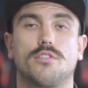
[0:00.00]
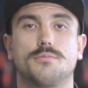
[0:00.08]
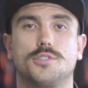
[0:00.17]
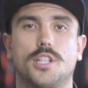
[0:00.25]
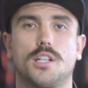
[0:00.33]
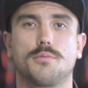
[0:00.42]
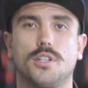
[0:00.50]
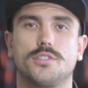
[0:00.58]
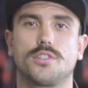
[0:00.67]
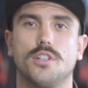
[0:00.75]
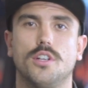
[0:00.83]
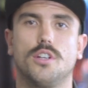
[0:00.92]
from charter
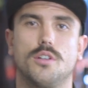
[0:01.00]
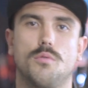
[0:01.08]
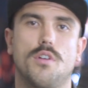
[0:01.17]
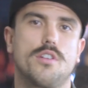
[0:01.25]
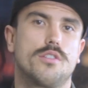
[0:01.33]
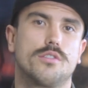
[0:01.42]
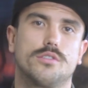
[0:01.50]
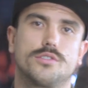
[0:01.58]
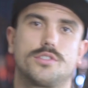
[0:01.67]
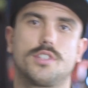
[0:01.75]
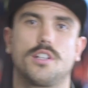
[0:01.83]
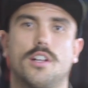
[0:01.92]
boats, where you'll
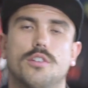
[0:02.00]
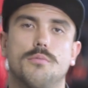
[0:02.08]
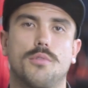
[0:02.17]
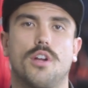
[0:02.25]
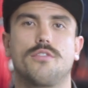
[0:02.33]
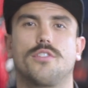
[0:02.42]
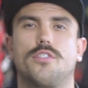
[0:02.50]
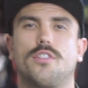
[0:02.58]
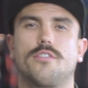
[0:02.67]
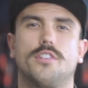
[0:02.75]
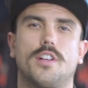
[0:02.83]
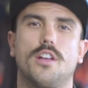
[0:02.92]
stay out on the boat for
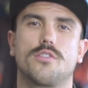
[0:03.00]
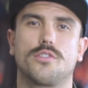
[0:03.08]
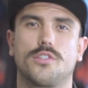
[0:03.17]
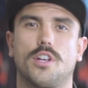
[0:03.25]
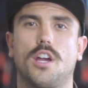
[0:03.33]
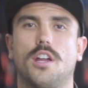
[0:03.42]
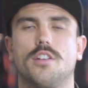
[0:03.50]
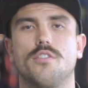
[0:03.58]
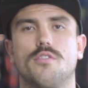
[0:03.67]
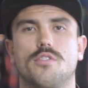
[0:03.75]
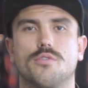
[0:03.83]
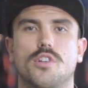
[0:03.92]
7 days or so
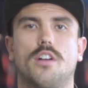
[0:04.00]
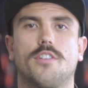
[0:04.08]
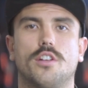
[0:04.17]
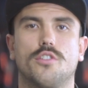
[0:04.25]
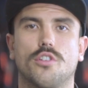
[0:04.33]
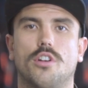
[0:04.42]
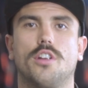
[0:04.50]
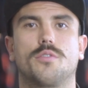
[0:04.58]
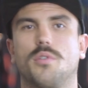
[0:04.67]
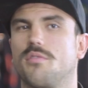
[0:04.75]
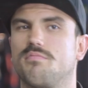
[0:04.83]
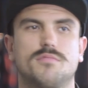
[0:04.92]
and you'll dive out of dories
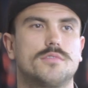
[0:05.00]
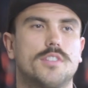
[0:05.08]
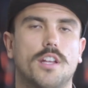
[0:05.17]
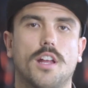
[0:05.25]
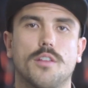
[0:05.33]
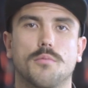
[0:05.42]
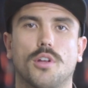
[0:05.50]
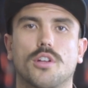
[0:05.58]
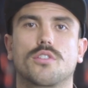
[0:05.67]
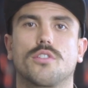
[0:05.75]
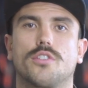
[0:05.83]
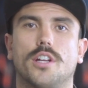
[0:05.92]
with 10 other
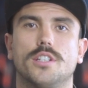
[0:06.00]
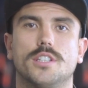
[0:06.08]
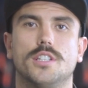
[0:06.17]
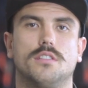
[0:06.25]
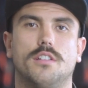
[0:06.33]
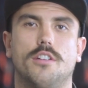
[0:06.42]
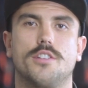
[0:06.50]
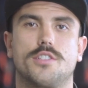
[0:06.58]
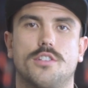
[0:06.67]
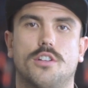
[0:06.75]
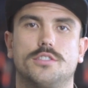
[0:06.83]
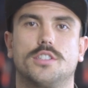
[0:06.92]
blokes or so. There is
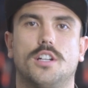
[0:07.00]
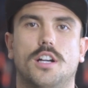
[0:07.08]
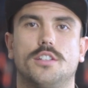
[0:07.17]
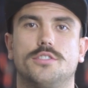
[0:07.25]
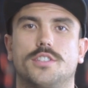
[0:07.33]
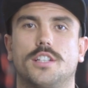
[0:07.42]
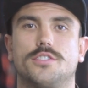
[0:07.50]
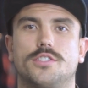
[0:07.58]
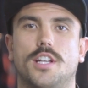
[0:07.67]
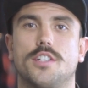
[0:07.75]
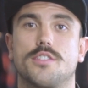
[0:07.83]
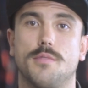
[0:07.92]
the odd guy who does
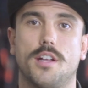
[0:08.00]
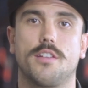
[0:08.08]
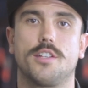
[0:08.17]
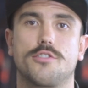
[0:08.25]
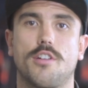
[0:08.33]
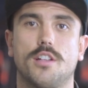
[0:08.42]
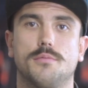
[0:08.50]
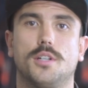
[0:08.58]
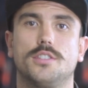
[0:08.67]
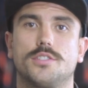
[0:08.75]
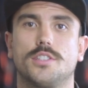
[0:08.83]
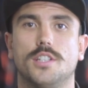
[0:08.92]
chase them out of their trailer
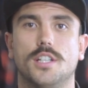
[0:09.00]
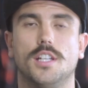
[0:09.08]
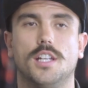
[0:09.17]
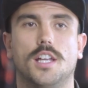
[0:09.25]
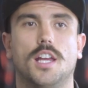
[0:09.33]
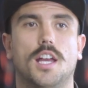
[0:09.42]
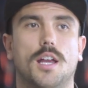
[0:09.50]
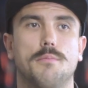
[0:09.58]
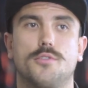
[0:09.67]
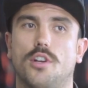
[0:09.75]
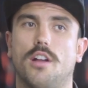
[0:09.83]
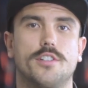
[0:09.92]
boats,
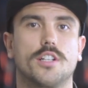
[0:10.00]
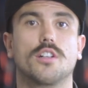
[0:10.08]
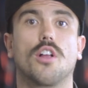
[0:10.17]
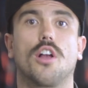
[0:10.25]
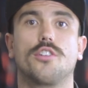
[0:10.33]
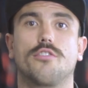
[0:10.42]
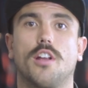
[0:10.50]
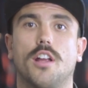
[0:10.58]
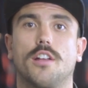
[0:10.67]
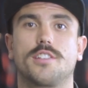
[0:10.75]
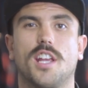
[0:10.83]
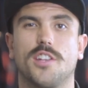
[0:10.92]
diving in close
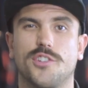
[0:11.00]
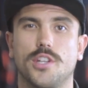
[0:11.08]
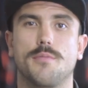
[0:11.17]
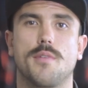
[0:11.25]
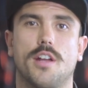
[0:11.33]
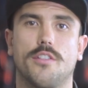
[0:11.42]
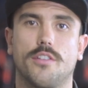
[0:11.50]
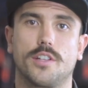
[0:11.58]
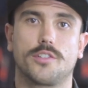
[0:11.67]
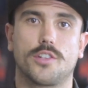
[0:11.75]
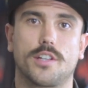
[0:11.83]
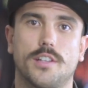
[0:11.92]
around, can see them out and
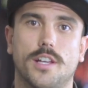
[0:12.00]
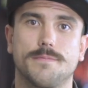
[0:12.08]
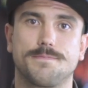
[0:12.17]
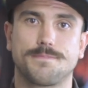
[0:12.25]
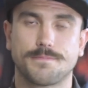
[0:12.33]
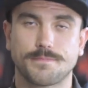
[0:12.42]
things like that.